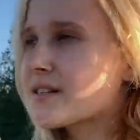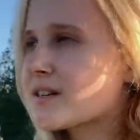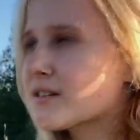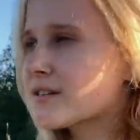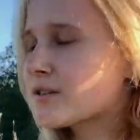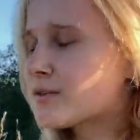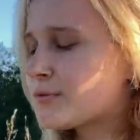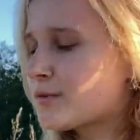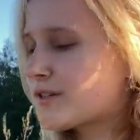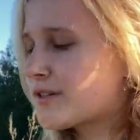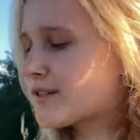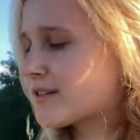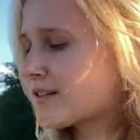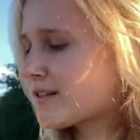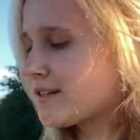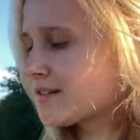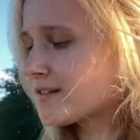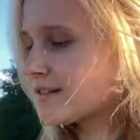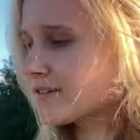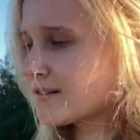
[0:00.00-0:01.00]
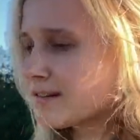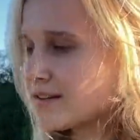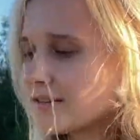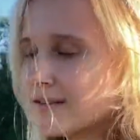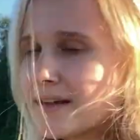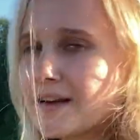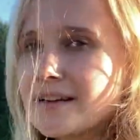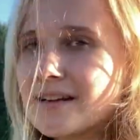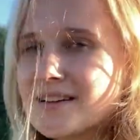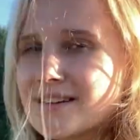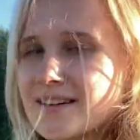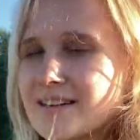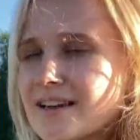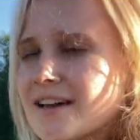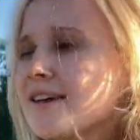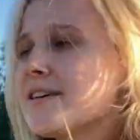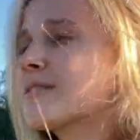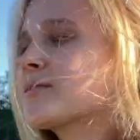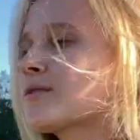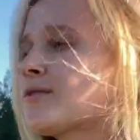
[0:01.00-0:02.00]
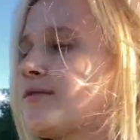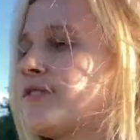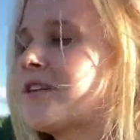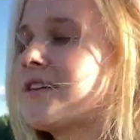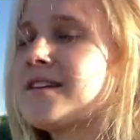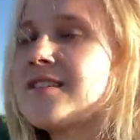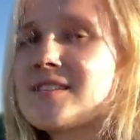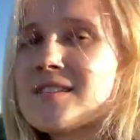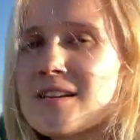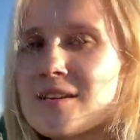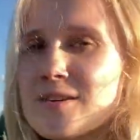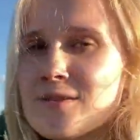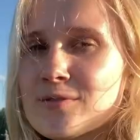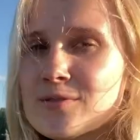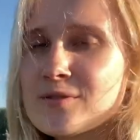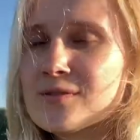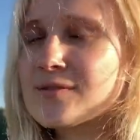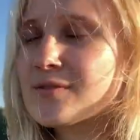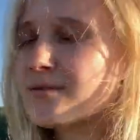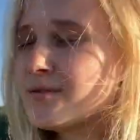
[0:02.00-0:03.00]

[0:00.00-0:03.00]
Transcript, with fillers: Just of visiting it like as often as I used